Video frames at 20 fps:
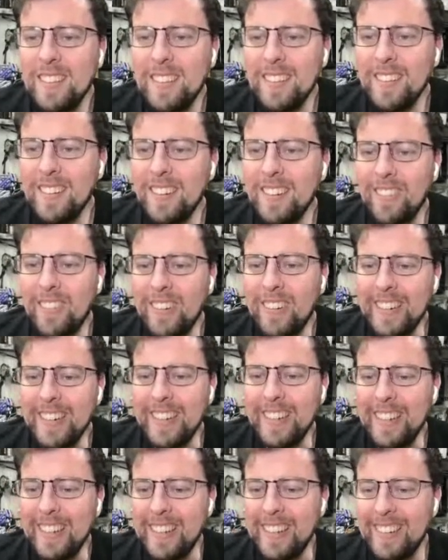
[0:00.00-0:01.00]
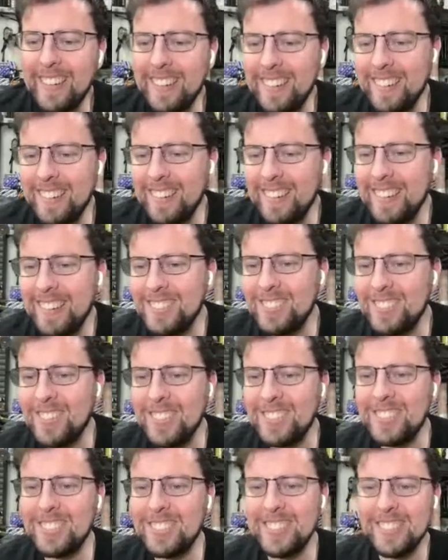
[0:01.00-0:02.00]
All righty. Last
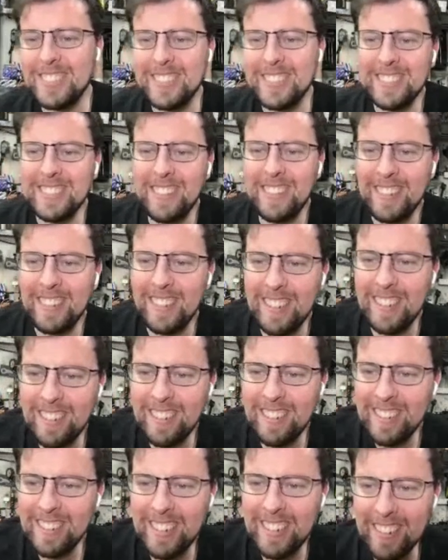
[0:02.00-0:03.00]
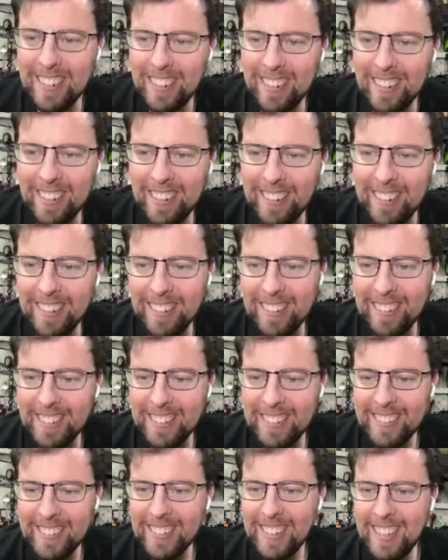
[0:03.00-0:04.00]
question. Let me look here.
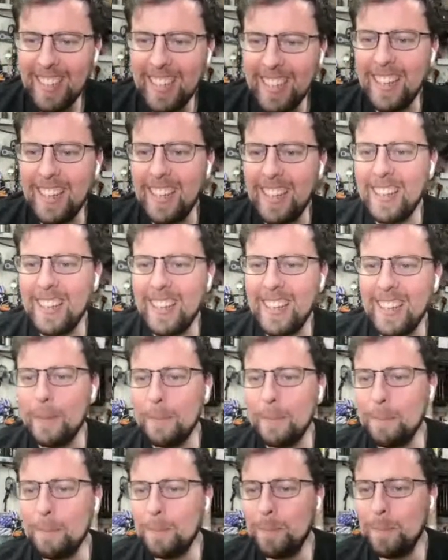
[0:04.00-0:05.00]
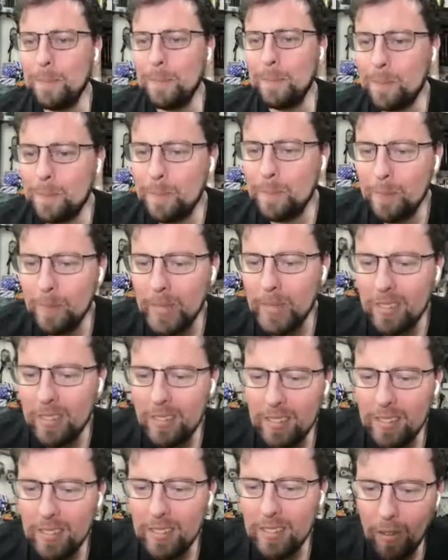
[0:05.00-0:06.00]
I
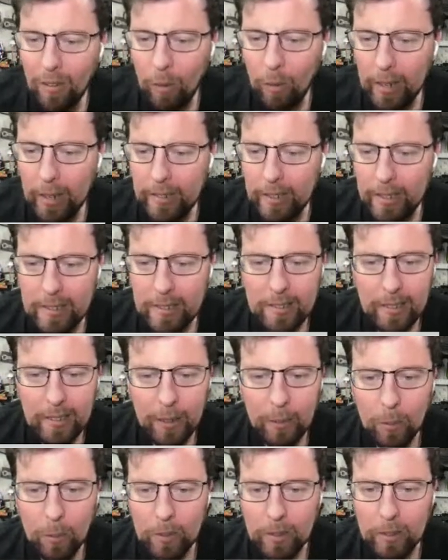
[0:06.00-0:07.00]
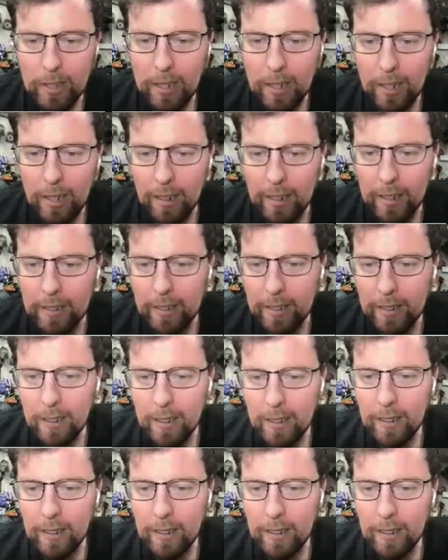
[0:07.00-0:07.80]
did see one that I liked.